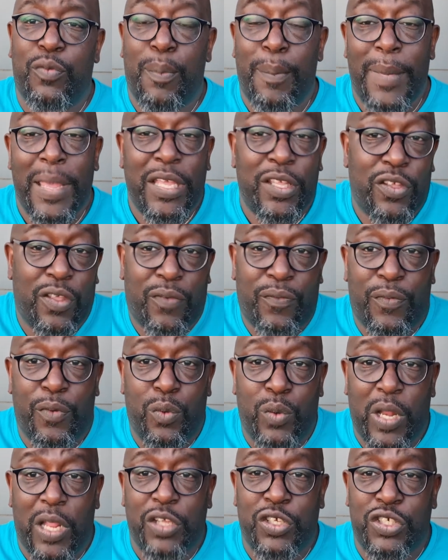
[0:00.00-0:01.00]
you may just
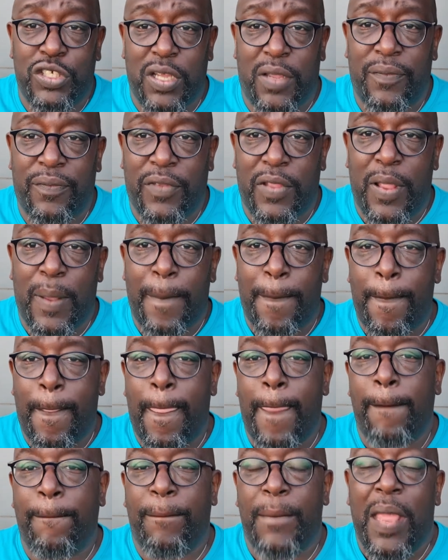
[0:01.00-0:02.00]
feel that shift.
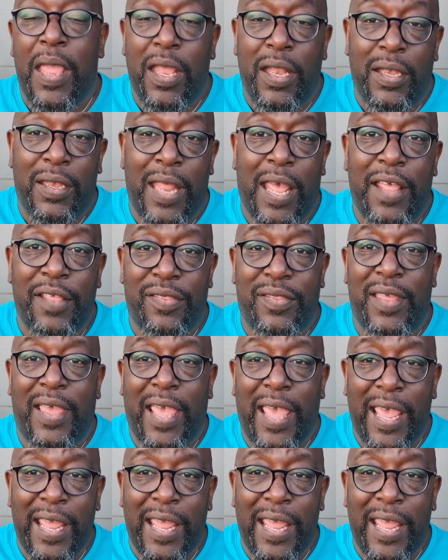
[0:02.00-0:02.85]
That's the